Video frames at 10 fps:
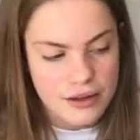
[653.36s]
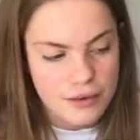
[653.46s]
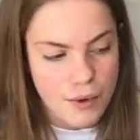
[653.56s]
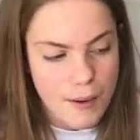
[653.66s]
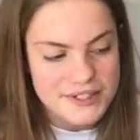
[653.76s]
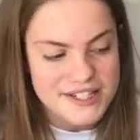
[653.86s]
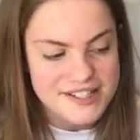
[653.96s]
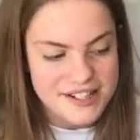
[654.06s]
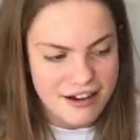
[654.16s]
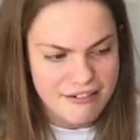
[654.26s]
One was a
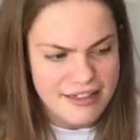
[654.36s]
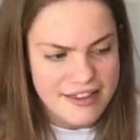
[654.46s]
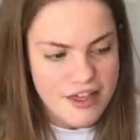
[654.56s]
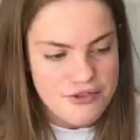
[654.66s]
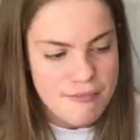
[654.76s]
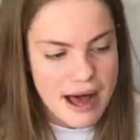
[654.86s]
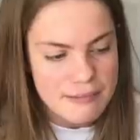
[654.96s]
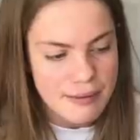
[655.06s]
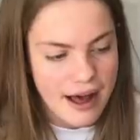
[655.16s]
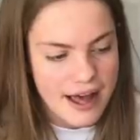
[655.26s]
skunk and the other a
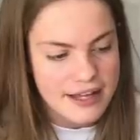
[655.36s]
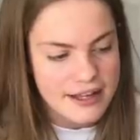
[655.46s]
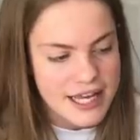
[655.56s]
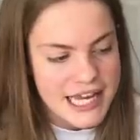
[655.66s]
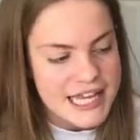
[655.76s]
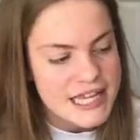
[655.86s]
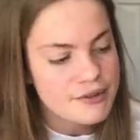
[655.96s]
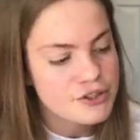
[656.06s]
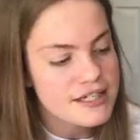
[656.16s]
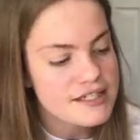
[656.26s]
magpie. They
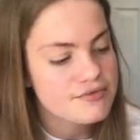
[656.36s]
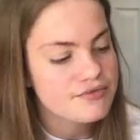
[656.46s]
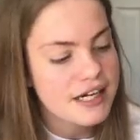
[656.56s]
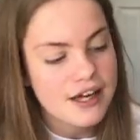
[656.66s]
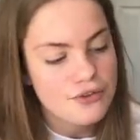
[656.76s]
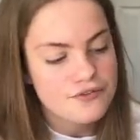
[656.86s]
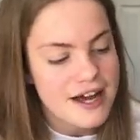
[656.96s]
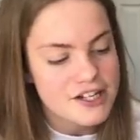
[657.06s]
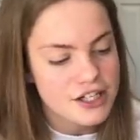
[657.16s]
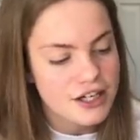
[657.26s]
were dressed in really
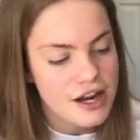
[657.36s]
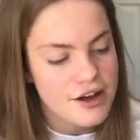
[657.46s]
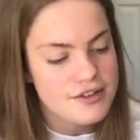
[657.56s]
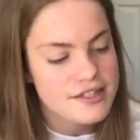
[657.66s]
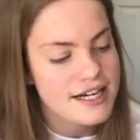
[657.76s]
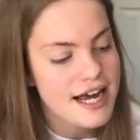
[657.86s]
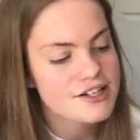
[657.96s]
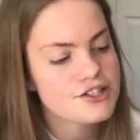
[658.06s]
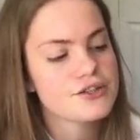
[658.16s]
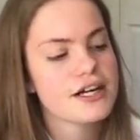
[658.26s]
old-fashioned clothes and had
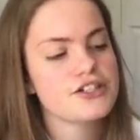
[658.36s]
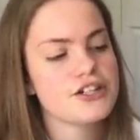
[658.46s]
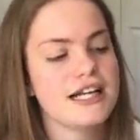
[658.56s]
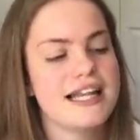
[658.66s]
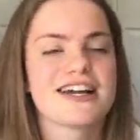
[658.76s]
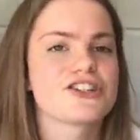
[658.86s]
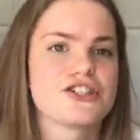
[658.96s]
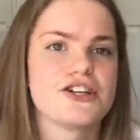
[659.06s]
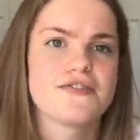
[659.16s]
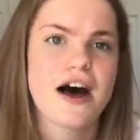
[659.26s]
a strange
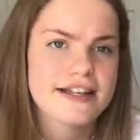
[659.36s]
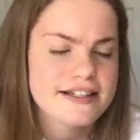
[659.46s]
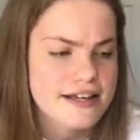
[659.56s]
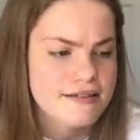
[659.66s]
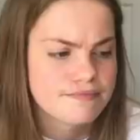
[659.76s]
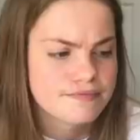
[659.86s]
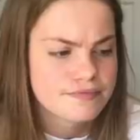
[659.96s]
collection of items.